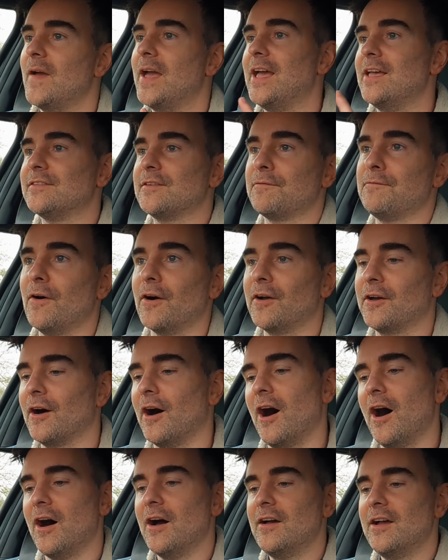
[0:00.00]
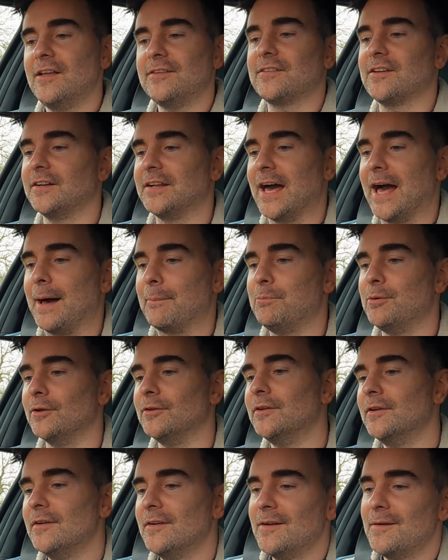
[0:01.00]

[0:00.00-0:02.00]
it is a fun car, it's gonna happen.